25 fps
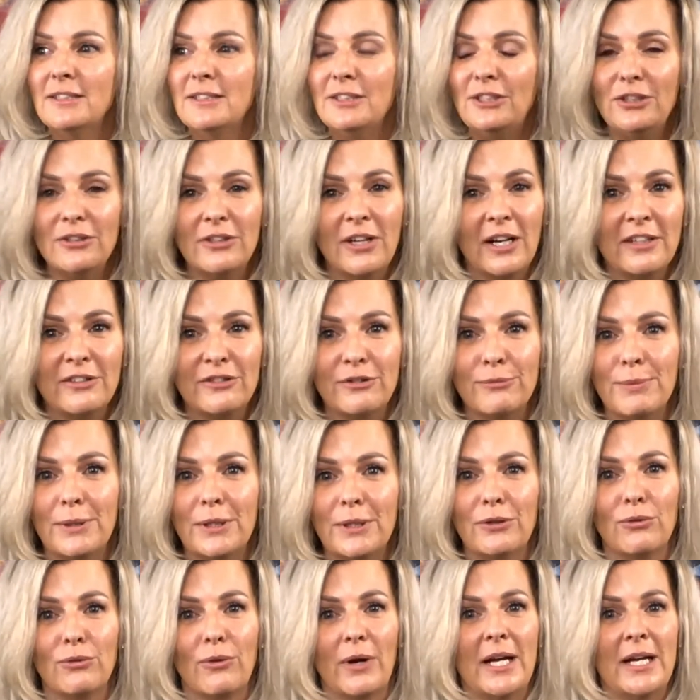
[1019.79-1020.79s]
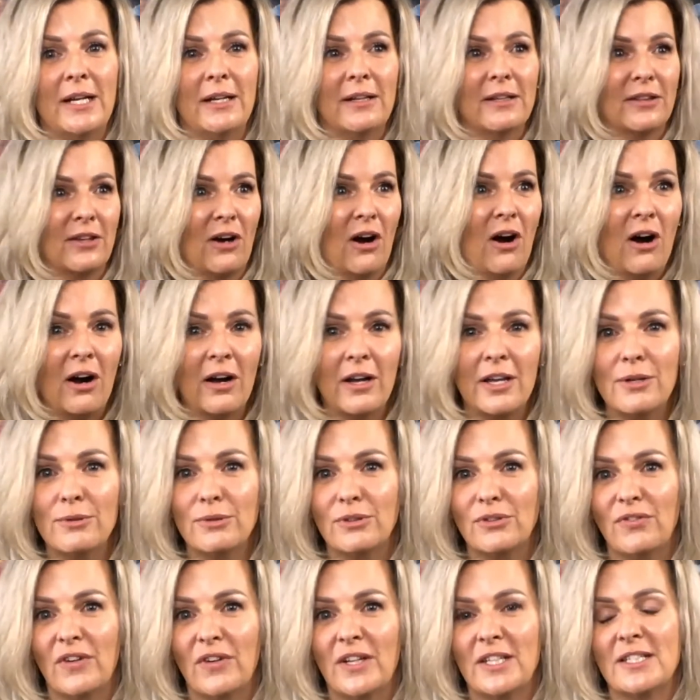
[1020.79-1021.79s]
You guys have been great. The hockey
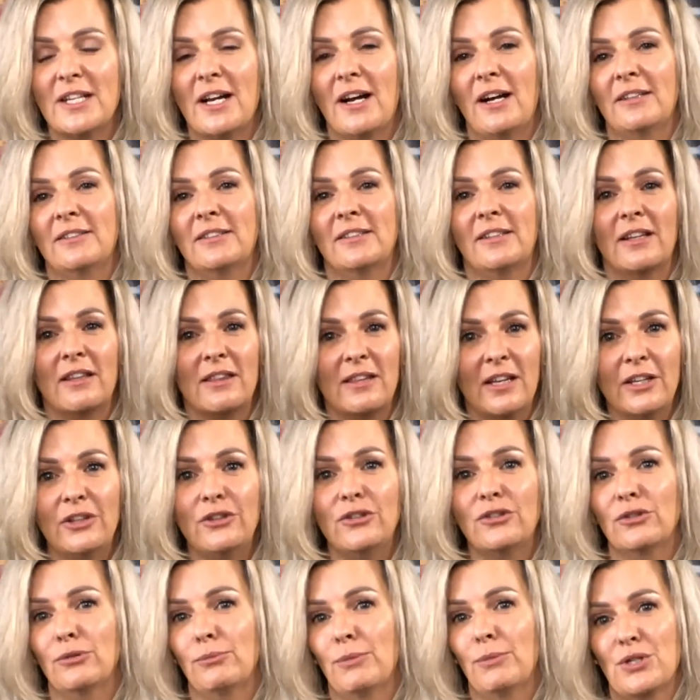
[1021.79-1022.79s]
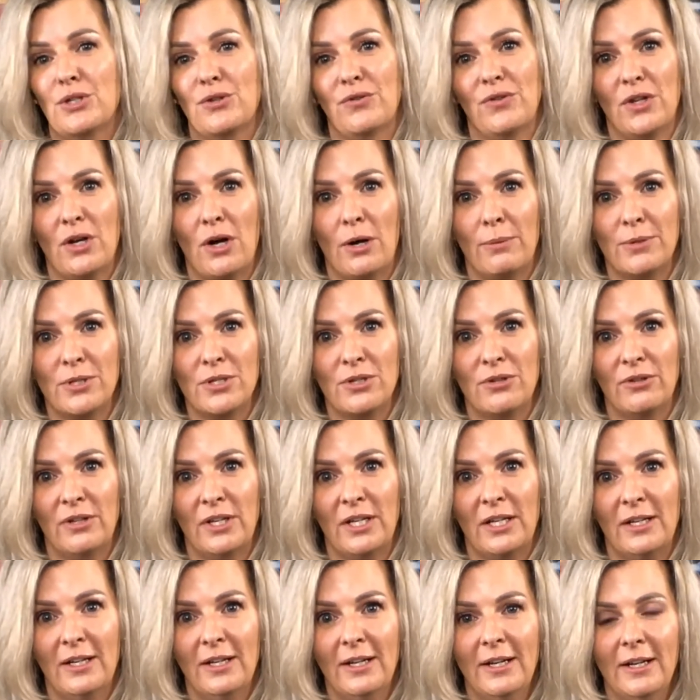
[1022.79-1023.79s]
was fantastic. Thank you so much for the
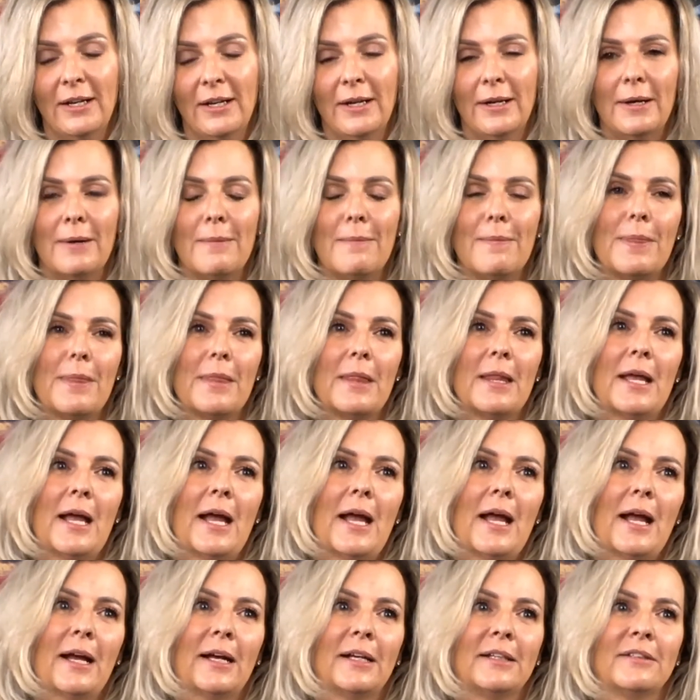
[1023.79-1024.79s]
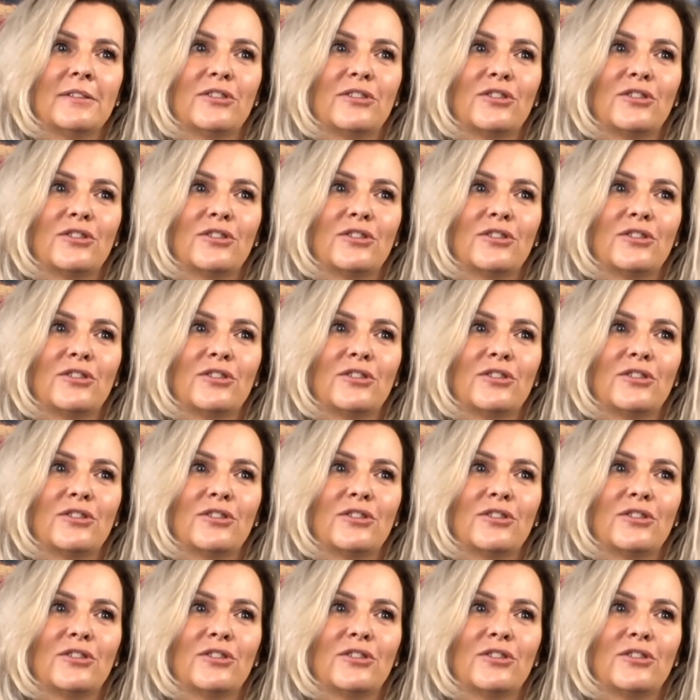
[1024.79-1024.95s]
opportunity. And